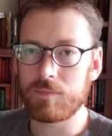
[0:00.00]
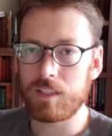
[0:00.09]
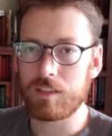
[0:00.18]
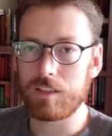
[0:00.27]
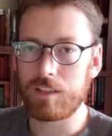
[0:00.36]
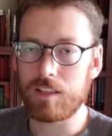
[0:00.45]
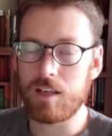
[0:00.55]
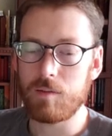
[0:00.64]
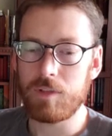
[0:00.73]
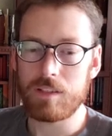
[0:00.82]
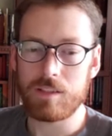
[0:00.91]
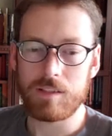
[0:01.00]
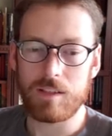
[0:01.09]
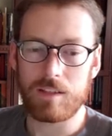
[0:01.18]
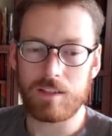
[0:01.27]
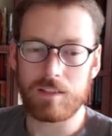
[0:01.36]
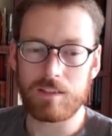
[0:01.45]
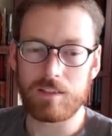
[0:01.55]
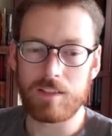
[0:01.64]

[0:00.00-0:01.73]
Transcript: in the comments. And